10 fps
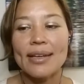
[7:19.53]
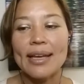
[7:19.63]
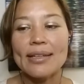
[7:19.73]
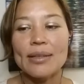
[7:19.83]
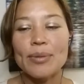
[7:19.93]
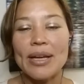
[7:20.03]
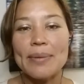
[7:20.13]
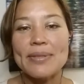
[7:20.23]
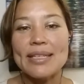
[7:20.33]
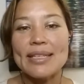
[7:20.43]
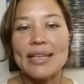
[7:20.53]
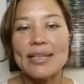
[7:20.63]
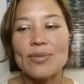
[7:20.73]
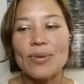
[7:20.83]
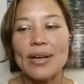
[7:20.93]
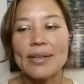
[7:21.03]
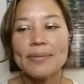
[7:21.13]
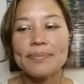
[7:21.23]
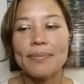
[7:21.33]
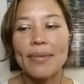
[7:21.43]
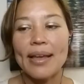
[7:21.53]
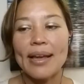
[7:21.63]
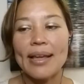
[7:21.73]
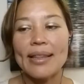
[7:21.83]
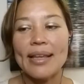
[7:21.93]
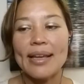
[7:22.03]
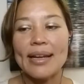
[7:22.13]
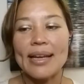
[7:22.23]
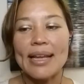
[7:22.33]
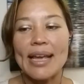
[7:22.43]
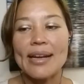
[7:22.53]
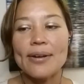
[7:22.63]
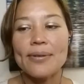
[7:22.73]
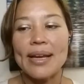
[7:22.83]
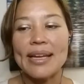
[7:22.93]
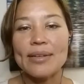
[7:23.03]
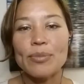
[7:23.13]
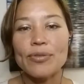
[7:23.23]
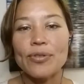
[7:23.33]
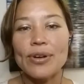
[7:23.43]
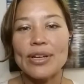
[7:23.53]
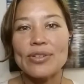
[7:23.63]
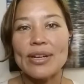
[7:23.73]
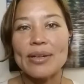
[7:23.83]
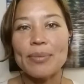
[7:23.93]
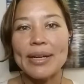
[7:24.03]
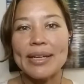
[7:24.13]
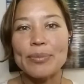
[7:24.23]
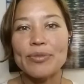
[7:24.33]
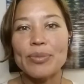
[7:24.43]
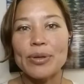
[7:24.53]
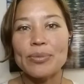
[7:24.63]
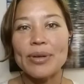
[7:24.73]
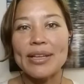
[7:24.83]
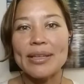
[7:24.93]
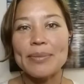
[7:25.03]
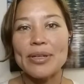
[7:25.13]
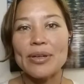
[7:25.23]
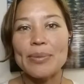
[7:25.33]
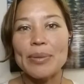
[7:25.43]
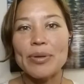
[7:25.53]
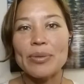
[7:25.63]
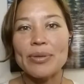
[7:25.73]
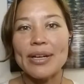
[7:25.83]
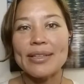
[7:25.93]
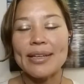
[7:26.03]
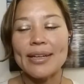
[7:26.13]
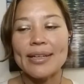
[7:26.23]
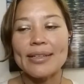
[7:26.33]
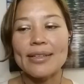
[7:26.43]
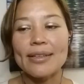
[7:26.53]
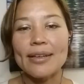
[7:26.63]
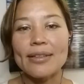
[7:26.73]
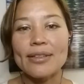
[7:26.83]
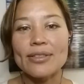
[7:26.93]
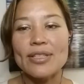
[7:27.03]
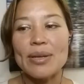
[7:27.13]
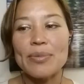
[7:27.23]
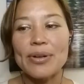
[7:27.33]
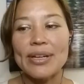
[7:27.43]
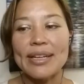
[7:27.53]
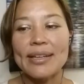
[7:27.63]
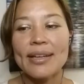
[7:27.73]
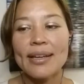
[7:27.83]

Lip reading: and a little bit of MCT as well. And then at 8:08, before I drank my cup of bone broth, I made homemade bone broth on Thursday morning.